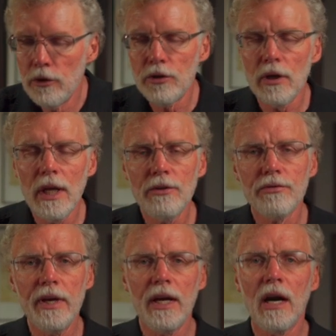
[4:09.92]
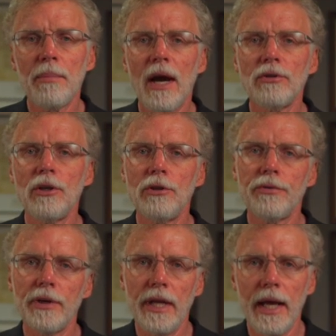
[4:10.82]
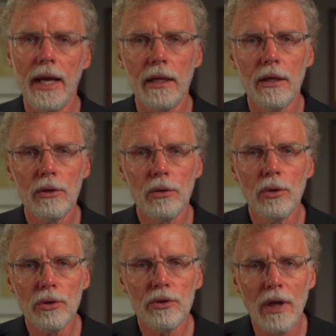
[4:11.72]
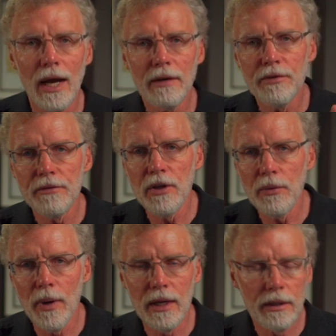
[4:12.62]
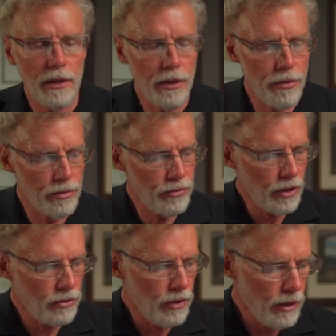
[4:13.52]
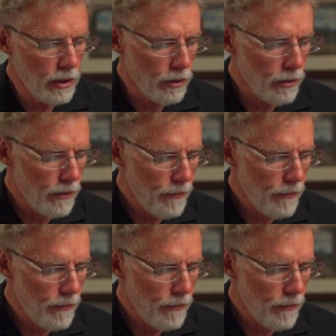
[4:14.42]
So let's read our passage for today, Luke 9:51 through 62.